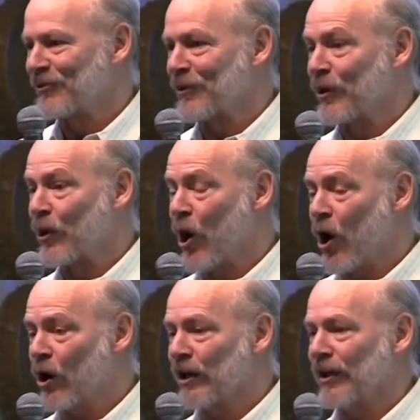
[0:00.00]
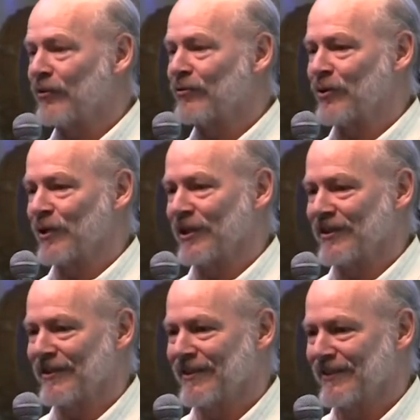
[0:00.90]
from the longing for
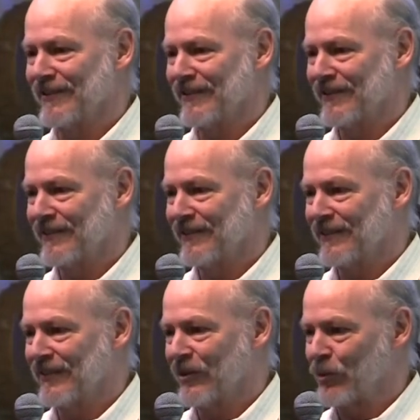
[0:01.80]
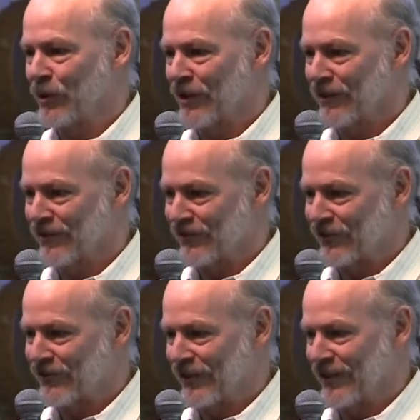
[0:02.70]
it, the willingness to
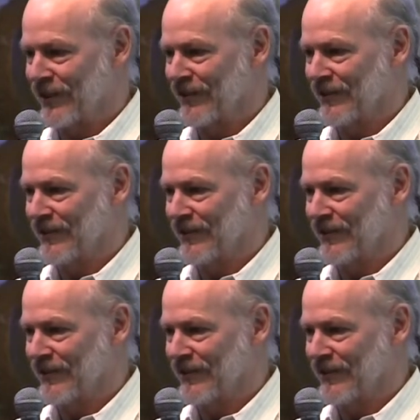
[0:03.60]
sit in